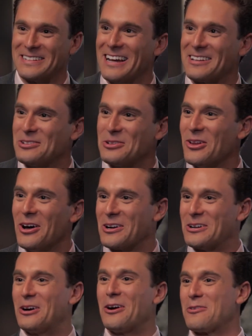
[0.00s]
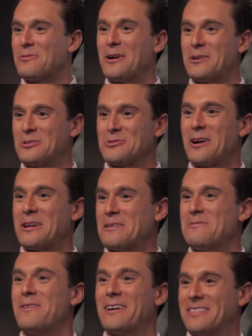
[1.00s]
not too long ago everybody was
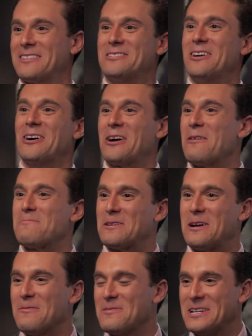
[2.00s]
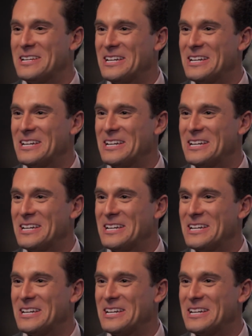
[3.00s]
writing about this young up-and-coming